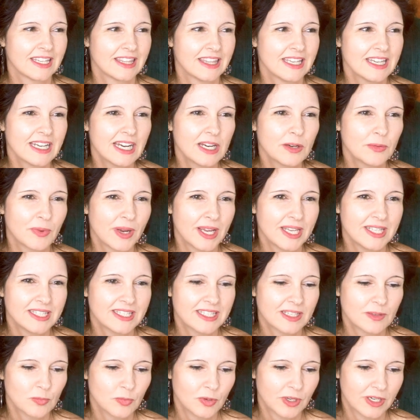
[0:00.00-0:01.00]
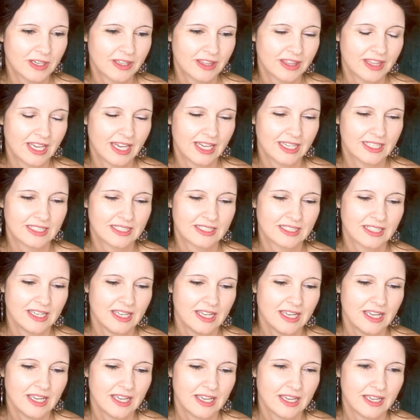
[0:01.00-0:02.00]
I think I read somewhere that
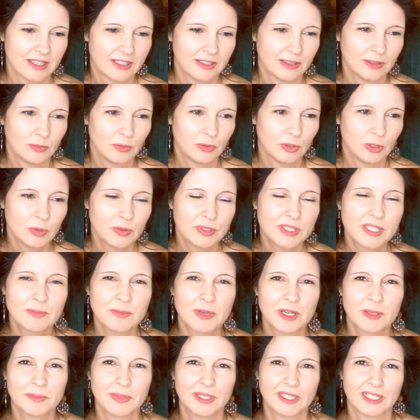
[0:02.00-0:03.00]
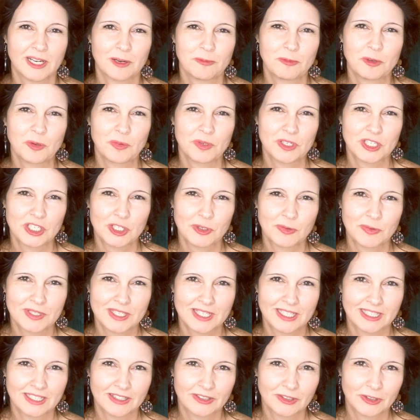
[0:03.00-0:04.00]
Lucy Maud Montgomery, when she
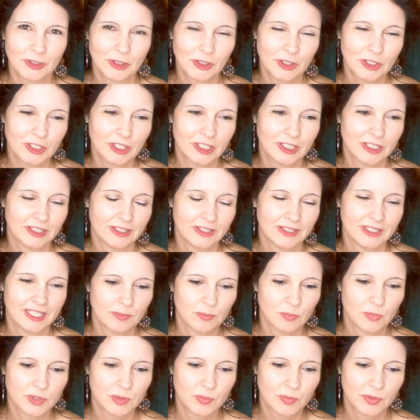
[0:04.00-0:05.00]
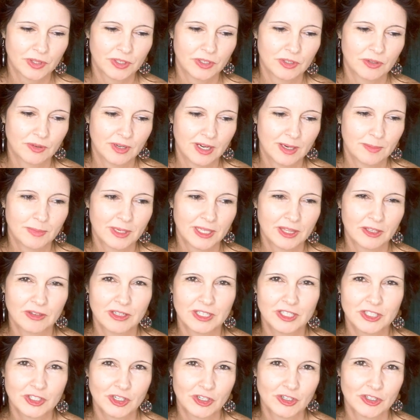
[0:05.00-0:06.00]
was a little girl, was with her grandmother
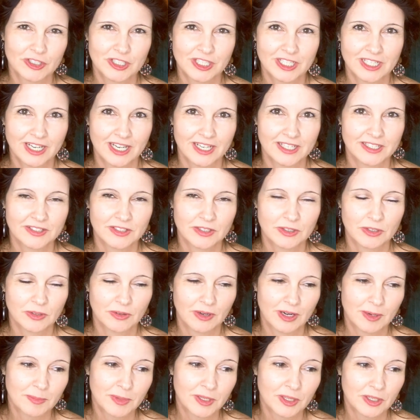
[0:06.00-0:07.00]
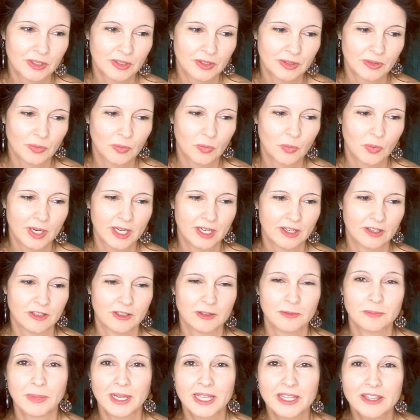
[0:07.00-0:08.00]
at church and asked her grandmother where
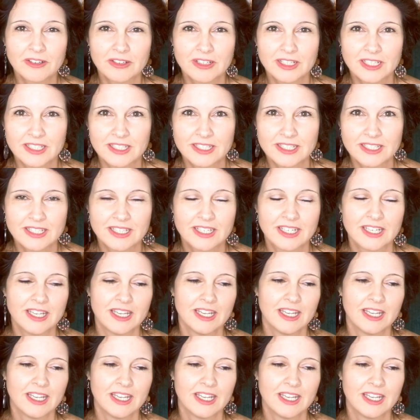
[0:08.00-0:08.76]
her mother is.